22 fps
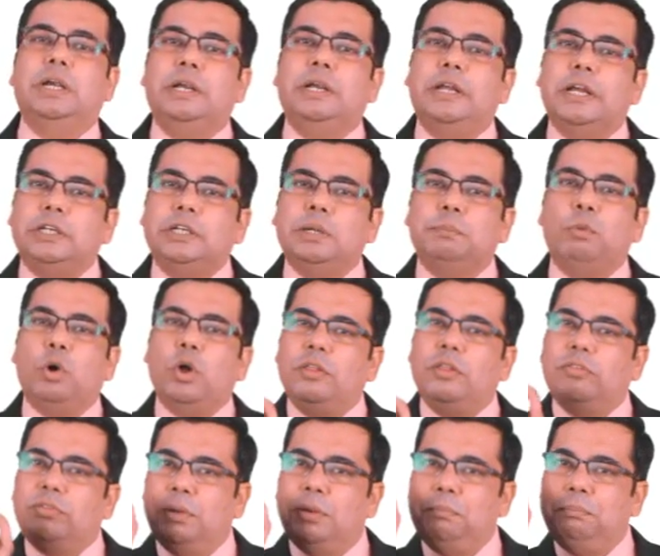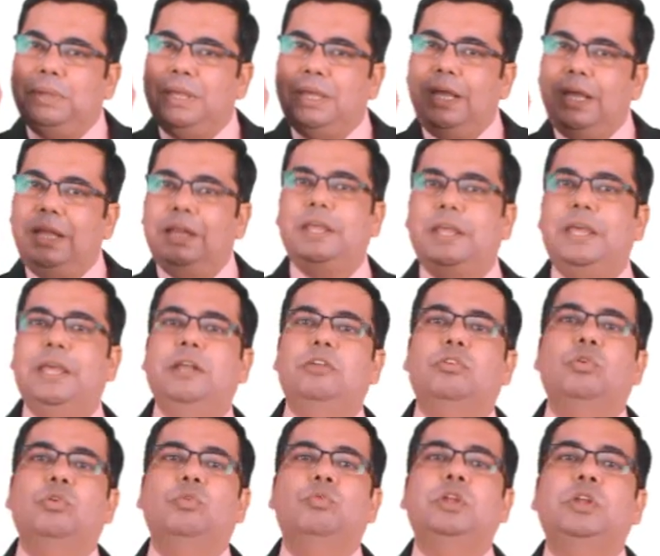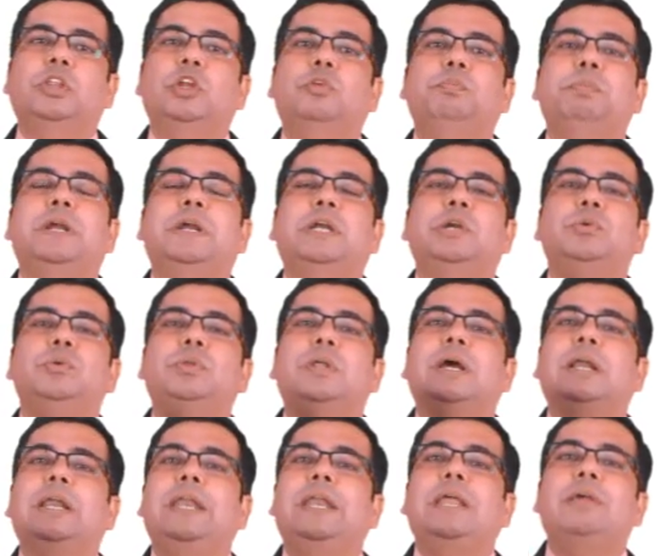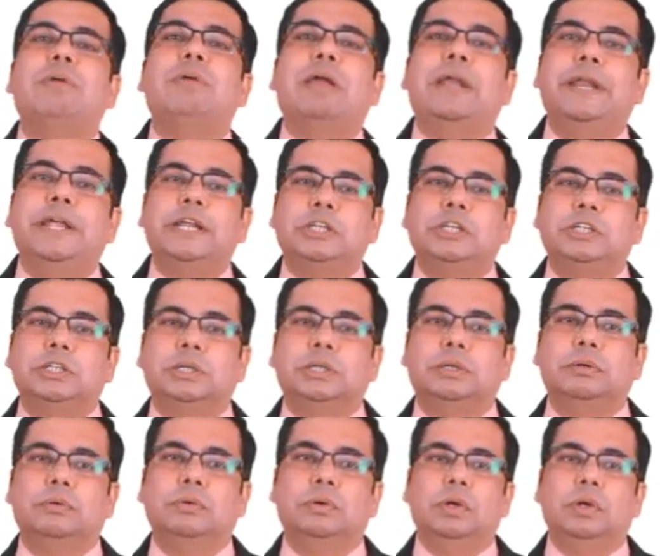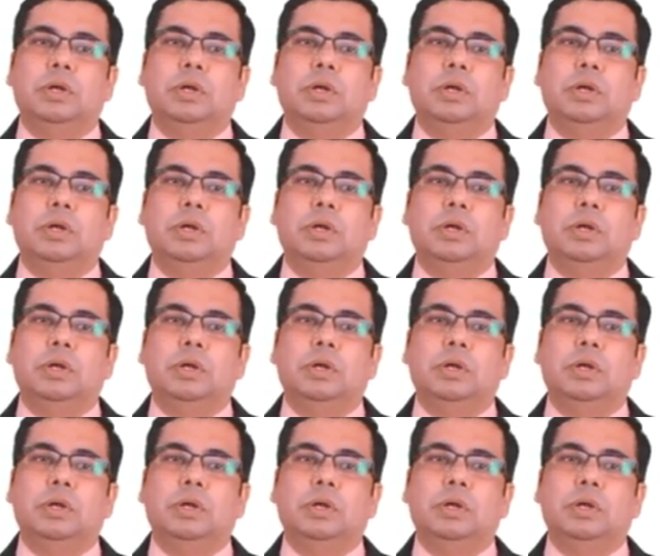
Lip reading: touch upon some key things with respect to the cleaning validation.